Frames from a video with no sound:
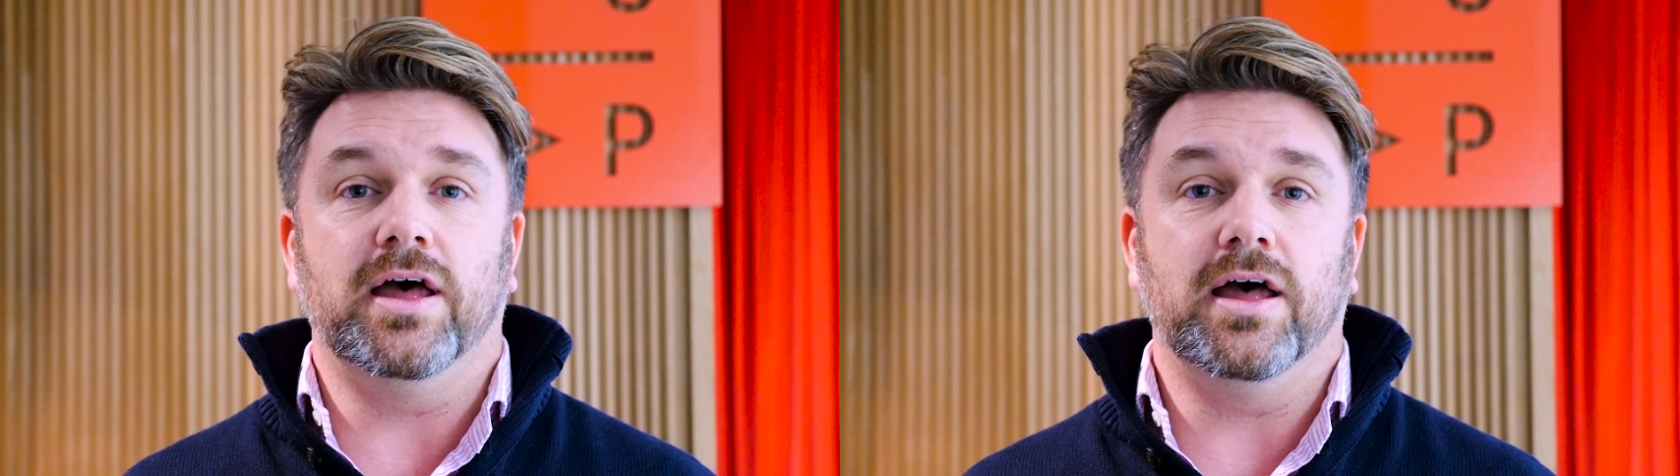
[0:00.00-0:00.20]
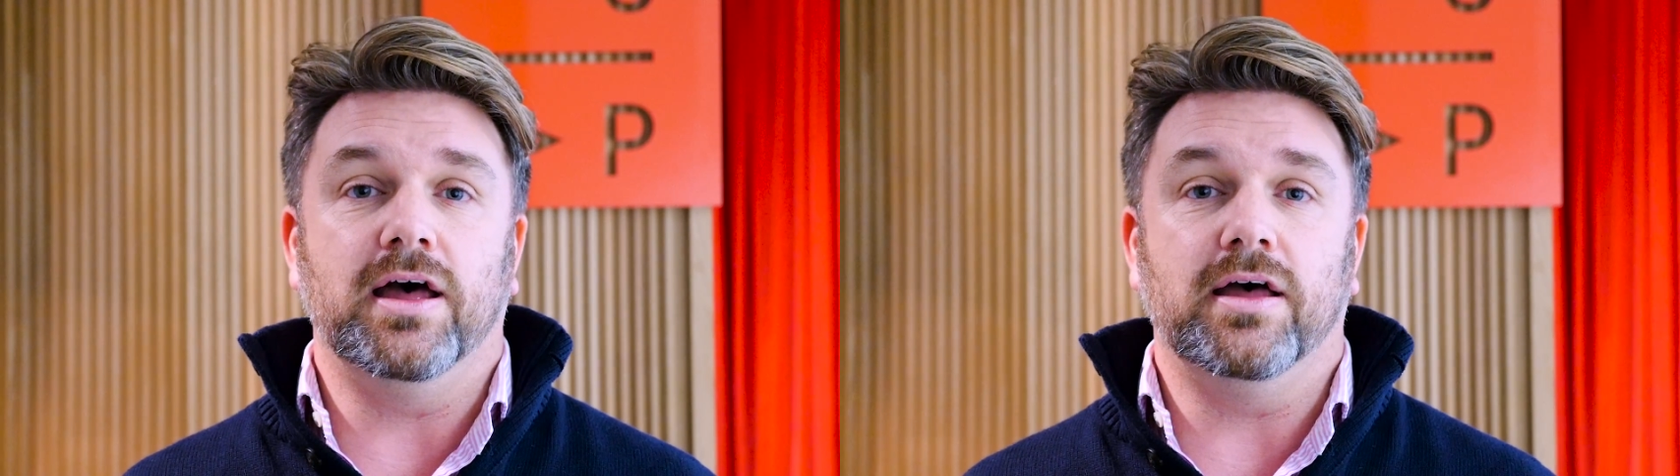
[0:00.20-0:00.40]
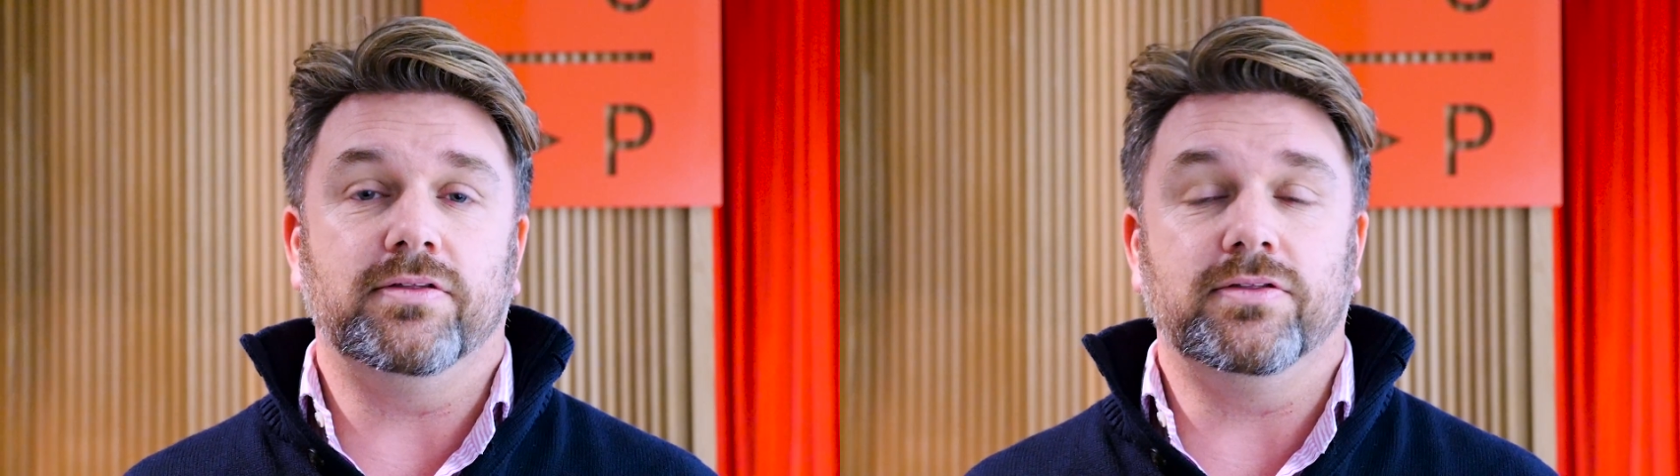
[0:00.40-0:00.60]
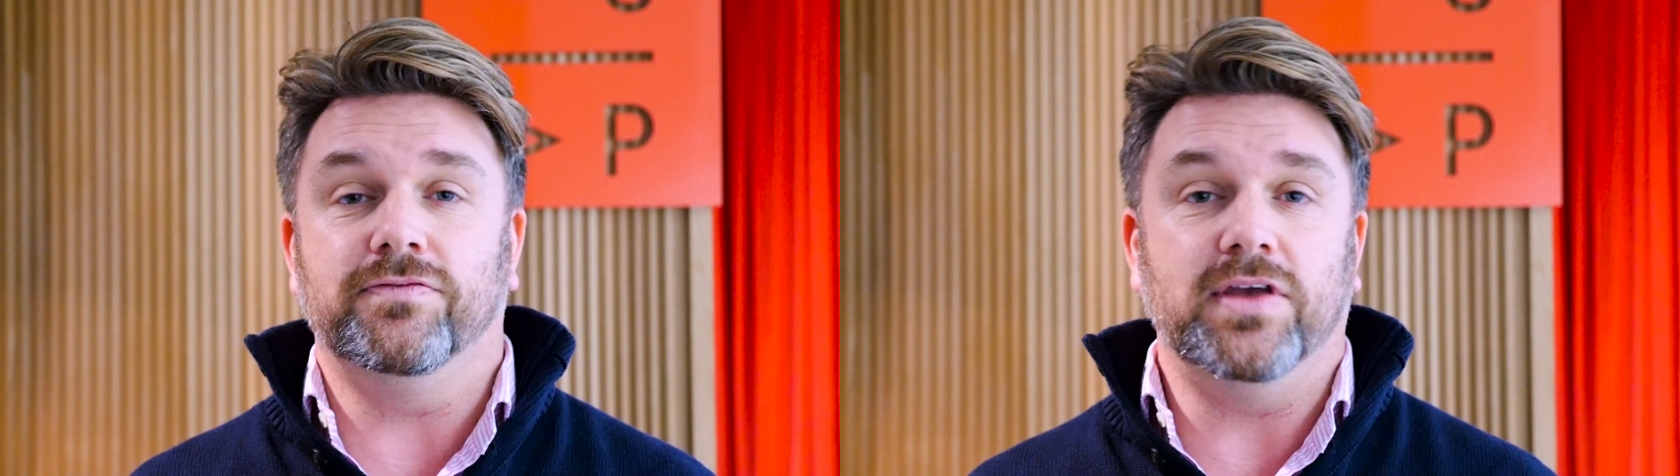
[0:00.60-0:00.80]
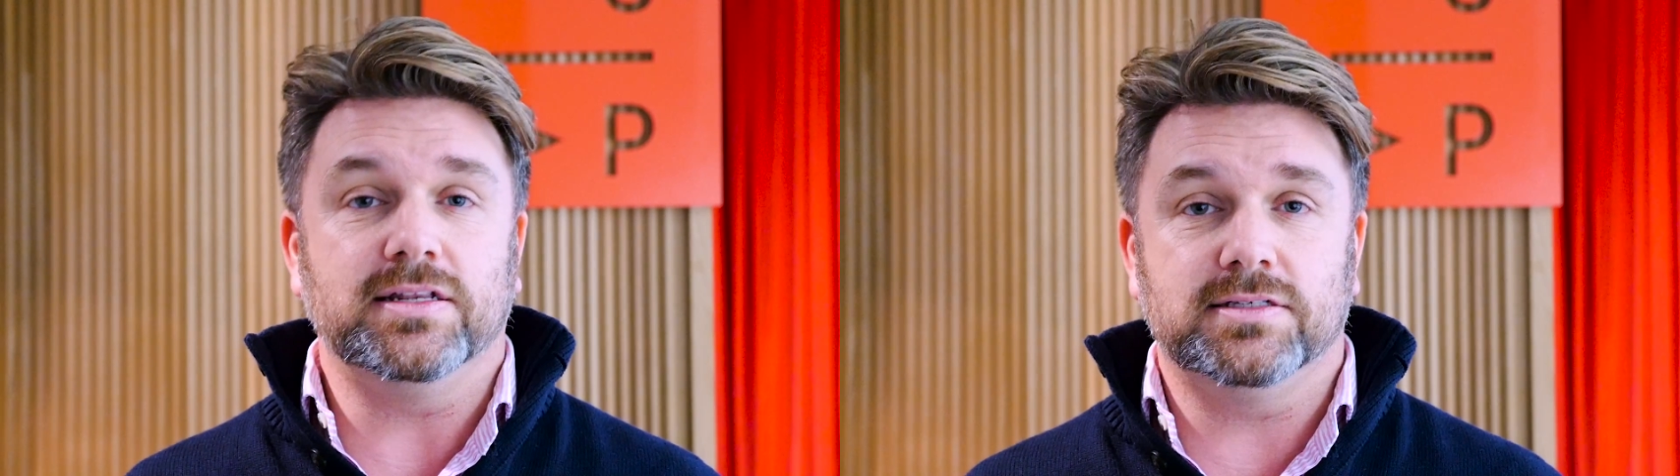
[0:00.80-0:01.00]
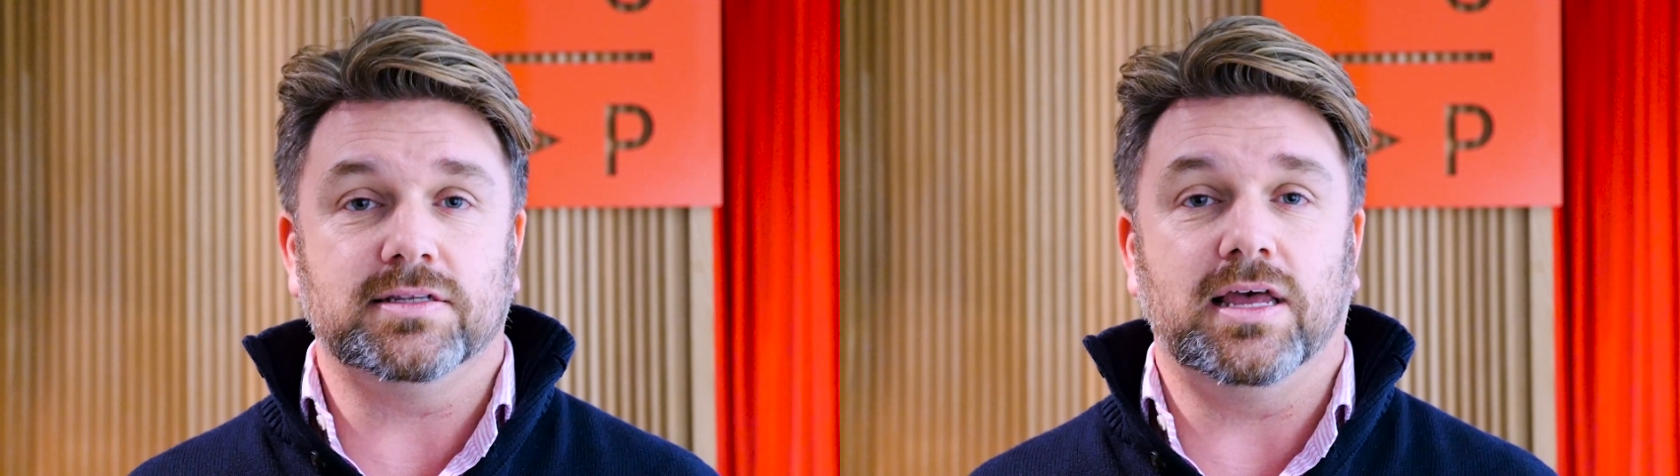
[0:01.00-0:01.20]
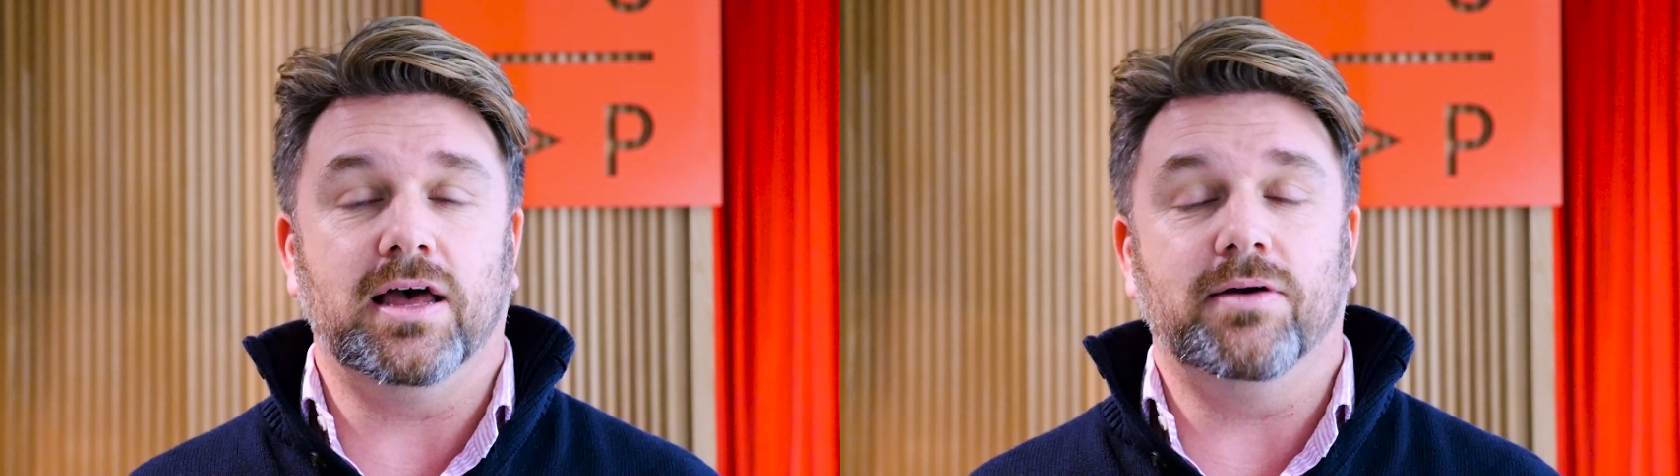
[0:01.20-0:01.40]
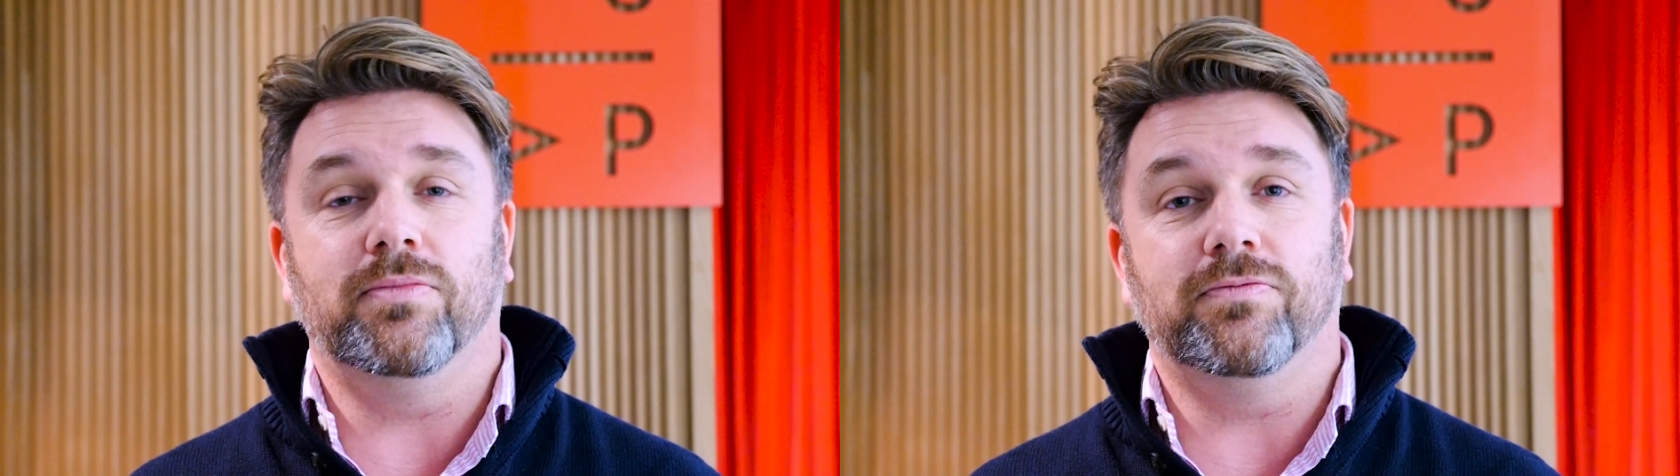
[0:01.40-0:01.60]
uh, the fence
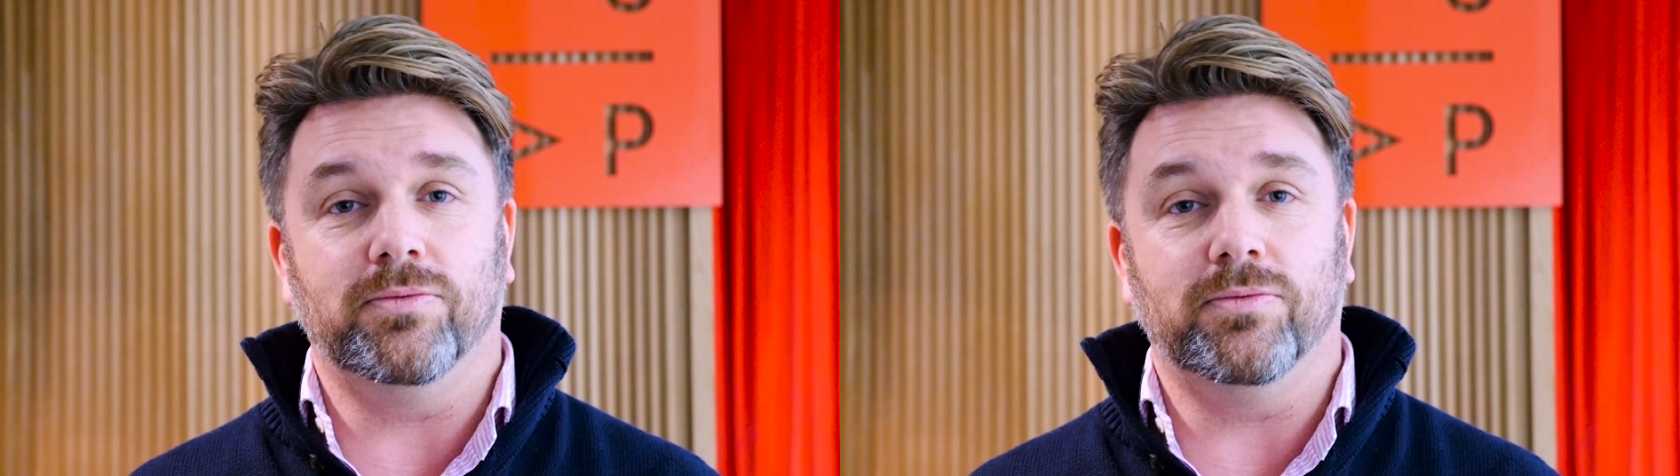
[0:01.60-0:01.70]
uh,